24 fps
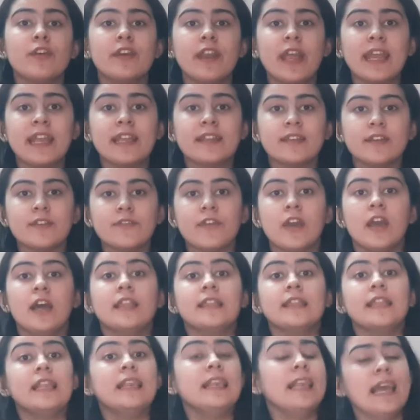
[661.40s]
negative,
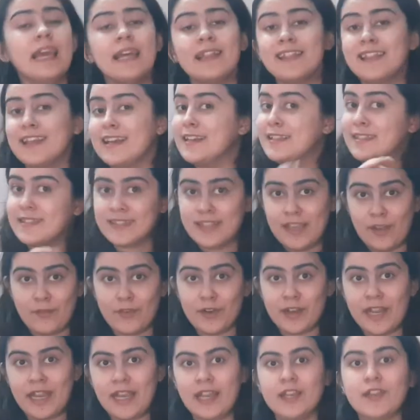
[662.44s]
the length is never
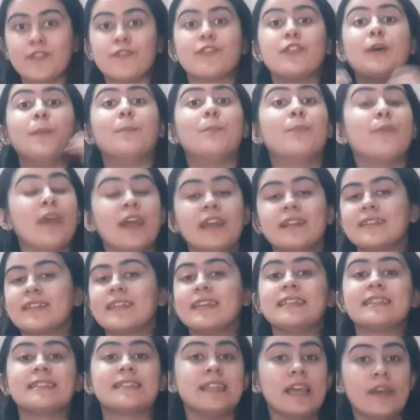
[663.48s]
negative, the breadth
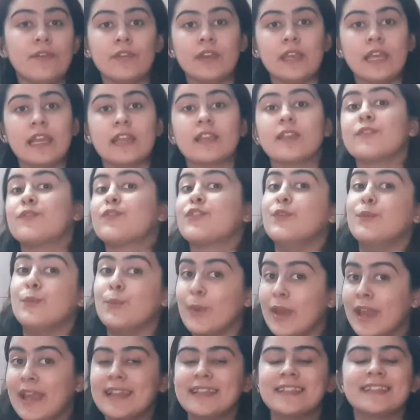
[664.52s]
is never negative, the
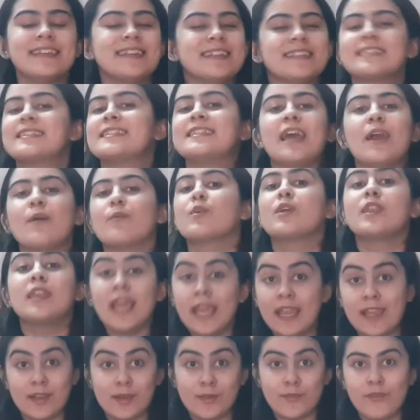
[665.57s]
weight is never
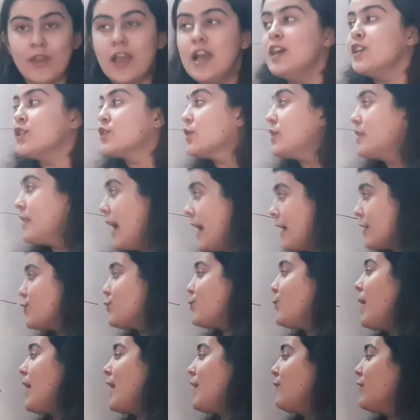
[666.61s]
negative. So that's
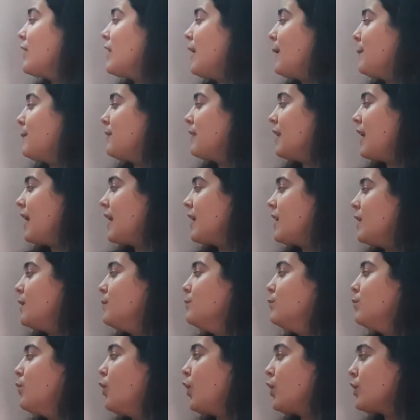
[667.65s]
why we apply a
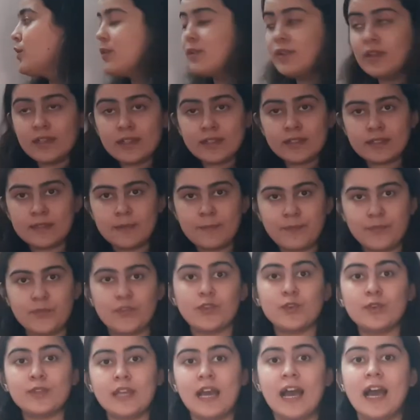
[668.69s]
modulus,
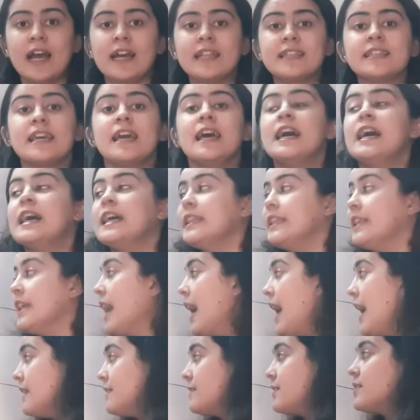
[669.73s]
so that the
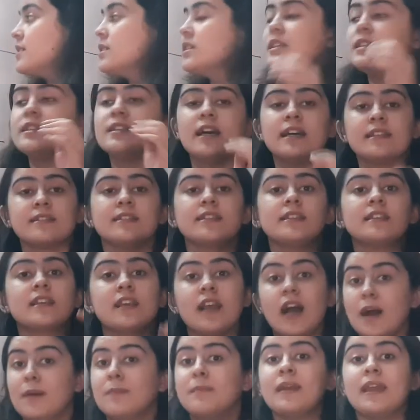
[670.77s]
answer doesn't
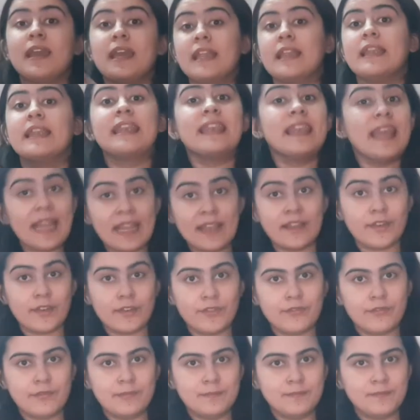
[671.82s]
come in negative,
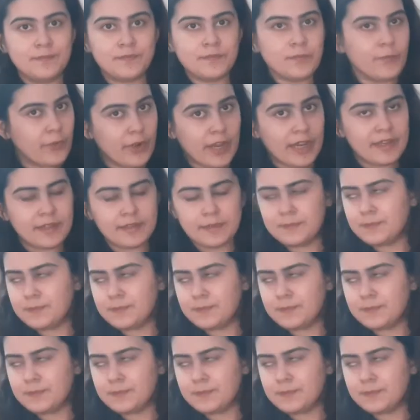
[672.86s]
right?